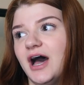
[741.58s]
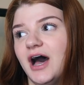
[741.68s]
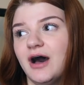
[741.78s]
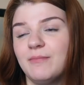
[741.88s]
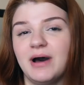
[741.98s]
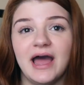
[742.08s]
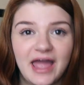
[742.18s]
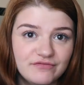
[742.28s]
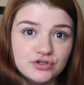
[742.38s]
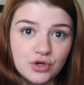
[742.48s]
I
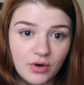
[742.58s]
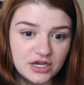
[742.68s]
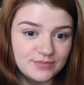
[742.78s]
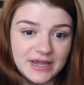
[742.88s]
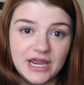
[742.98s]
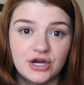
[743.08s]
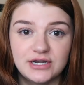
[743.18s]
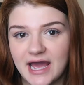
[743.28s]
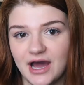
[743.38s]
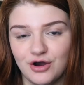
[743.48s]
have to go wash my hair
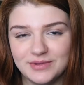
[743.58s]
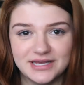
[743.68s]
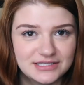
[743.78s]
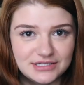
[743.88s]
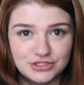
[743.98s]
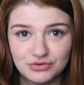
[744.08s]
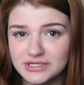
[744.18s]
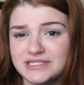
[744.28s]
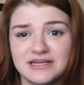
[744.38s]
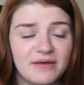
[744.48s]
now because it's
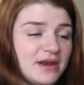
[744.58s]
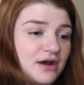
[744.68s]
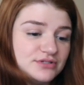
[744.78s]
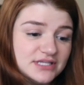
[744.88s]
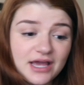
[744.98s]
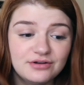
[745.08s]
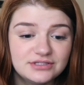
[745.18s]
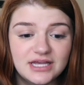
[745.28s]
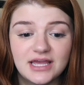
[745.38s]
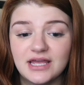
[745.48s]
greasy. I've been outside all
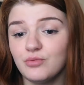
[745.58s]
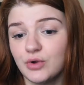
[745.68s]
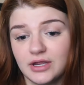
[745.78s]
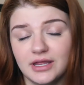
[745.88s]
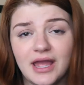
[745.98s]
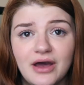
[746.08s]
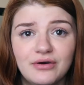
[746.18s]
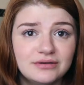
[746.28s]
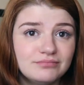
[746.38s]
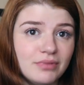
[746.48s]
day working
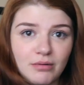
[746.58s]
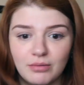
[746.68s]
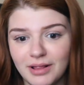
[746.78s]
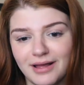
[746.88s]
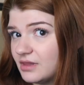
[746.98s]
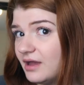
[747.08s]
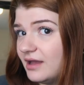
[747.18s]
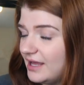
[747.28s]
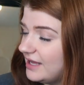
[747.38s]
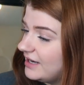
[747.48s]
out and blah, blah, blah.
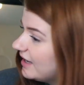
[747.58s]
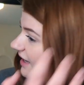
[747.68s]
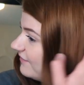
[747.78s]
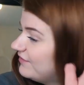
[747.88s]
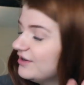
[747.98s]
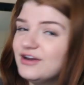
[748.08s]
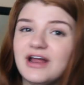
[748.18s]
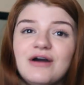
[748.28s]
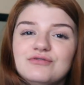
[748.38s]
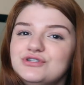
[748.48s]
Again, I
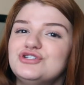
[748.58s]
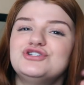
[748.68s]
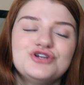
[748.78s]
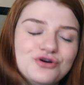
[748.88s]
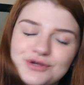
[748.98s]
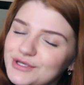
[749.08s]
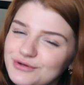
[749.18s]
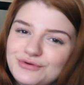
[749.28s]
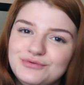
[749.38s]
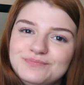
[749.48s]
figured I would just show
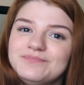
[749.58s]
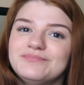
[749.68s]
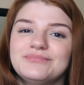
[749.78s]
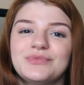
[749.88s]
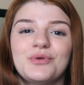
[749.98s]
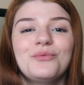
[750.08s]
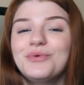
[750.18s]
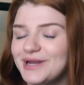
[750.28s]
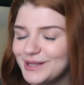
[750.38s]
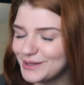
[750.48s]
you
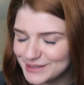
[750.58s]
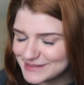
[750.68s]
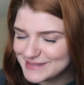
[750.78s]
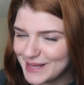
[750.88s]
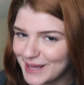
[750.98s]
what it looks